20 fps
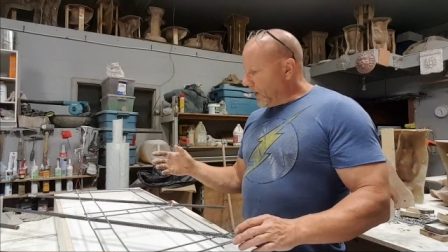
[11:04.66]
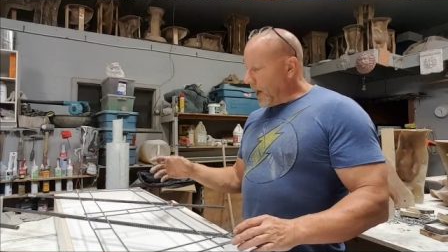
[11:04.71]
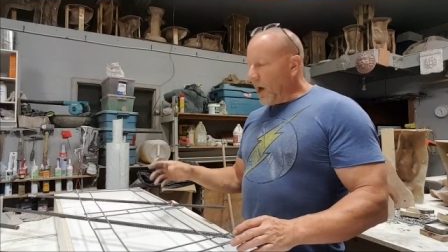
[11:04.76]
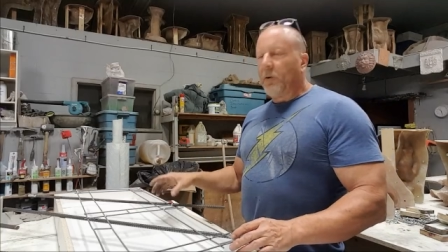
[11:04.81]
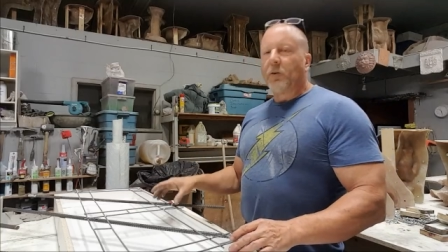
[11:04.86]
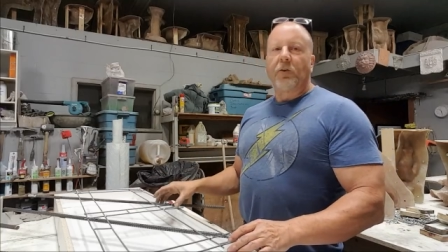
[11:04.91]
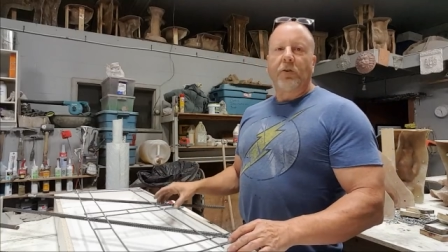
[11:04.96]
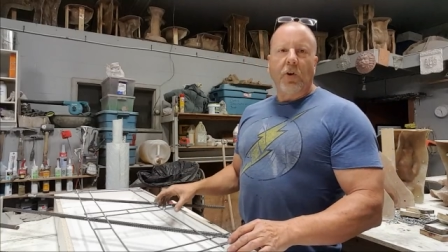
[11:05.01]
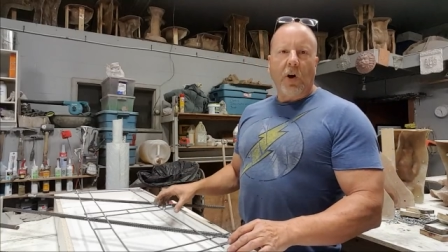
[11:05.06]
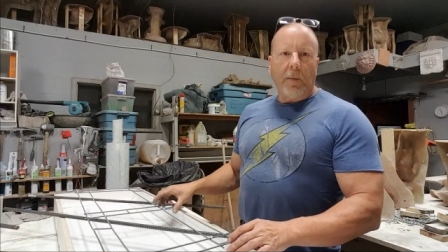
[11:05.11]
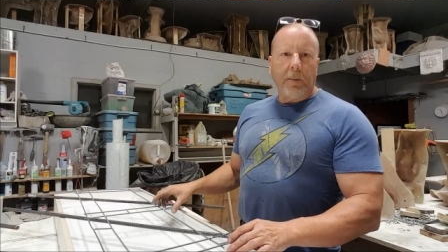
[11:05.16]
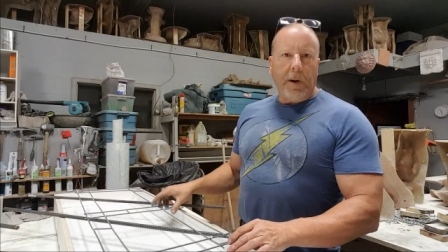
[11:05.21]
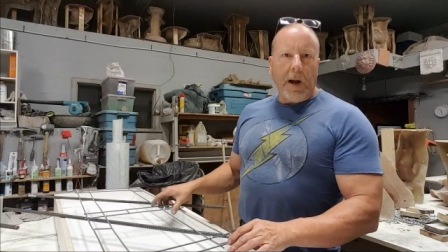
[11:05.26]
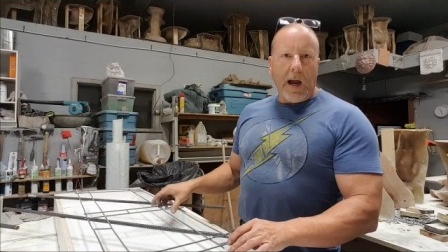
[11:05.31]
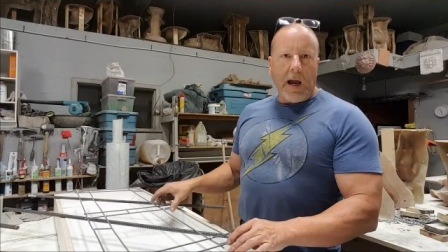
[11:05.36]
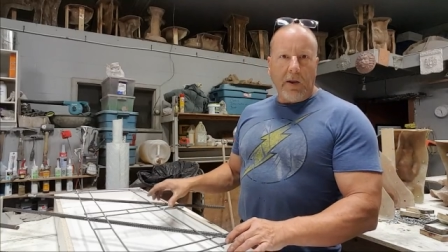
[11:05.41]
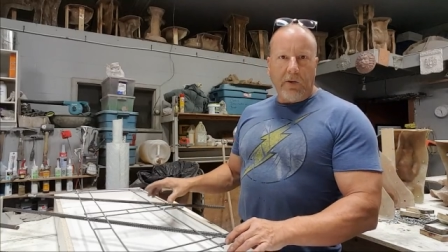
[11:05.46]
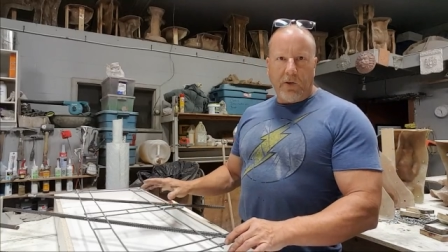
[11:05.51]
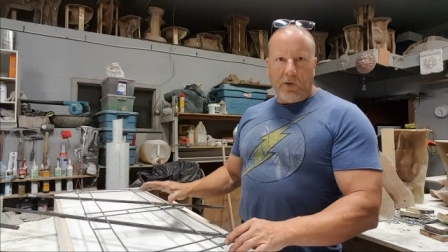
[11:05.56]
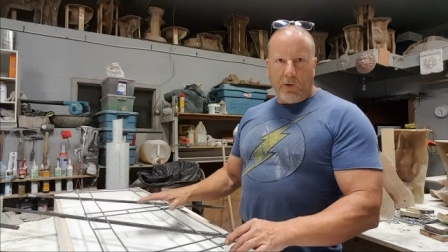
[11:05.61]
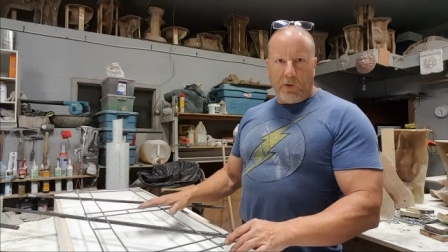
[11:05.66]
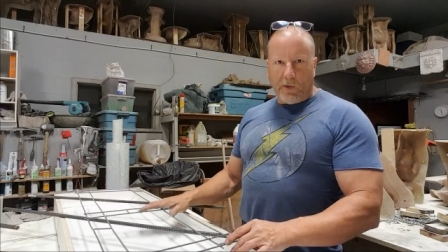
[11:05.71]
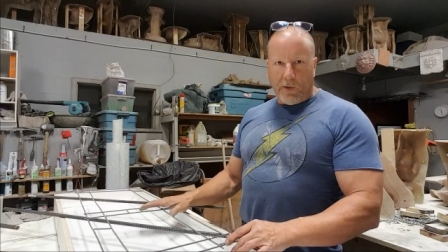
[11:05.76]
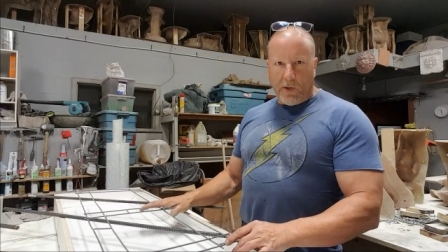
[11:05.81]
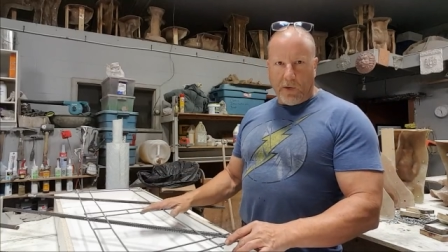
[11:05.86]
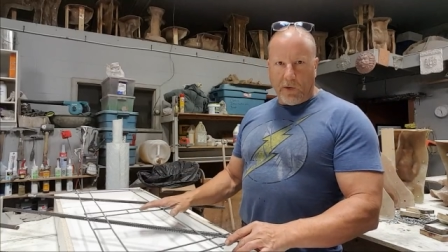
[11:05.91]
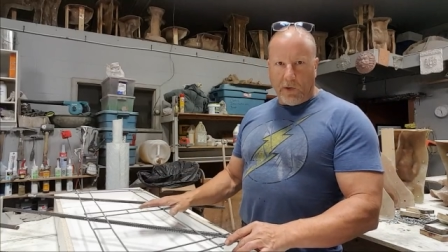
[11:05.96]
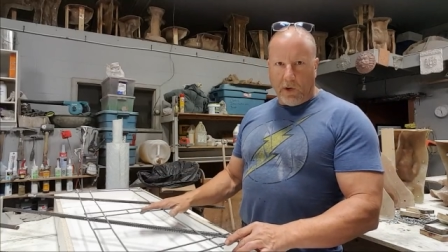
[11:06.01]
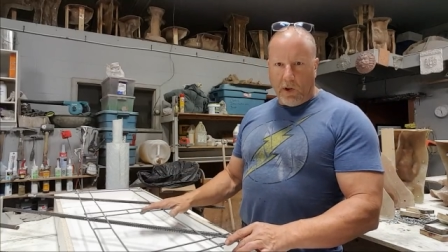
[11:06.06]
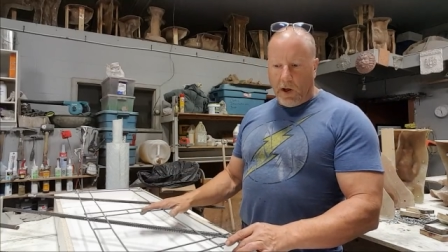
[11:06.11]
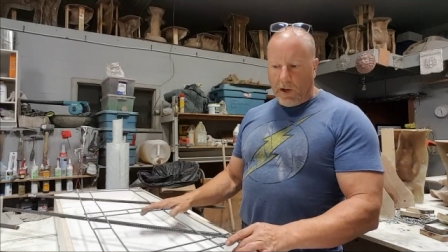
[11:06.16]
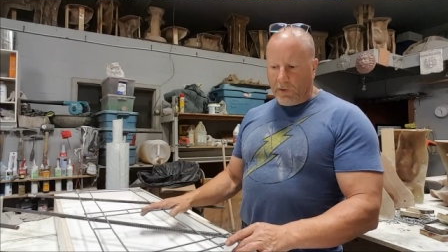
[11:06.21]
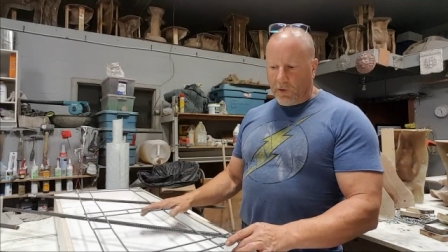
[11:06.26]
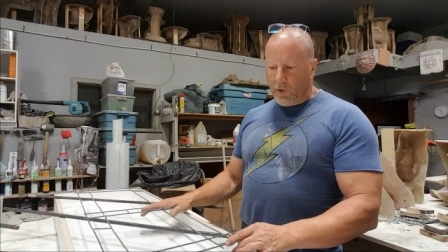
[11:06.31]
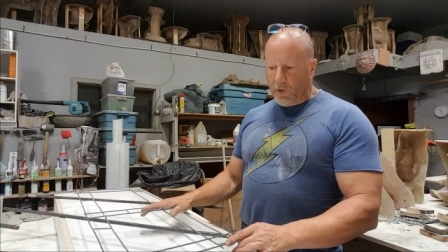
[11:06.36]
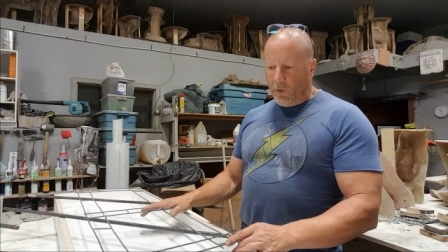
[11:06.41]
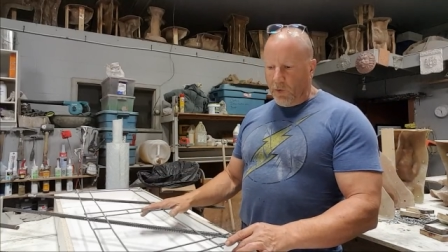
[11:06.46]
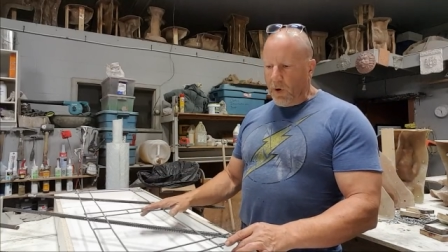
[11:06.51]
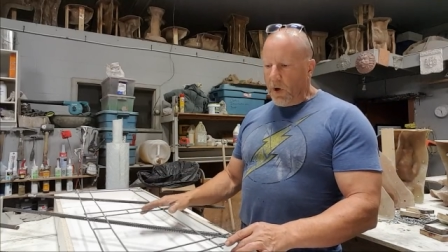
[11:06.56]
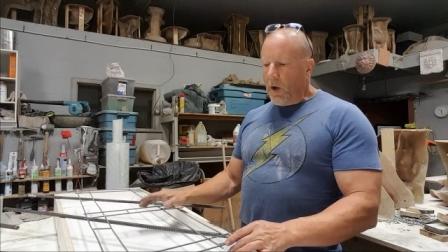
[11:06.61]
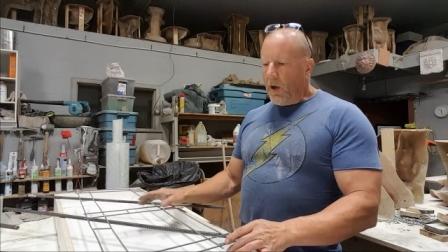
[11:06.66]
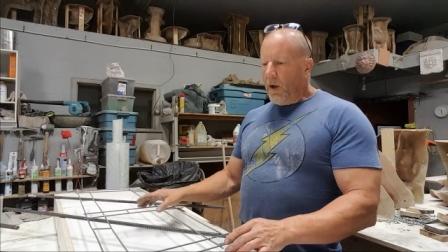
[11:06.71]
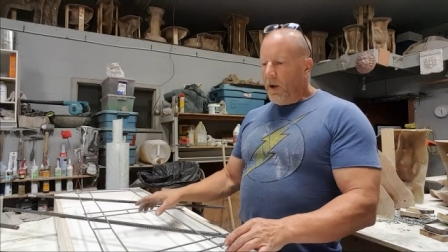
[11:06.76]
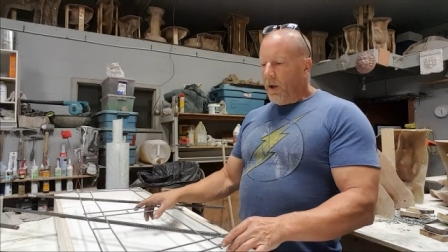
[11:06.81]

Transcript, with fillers: countertop guys use this a lot too.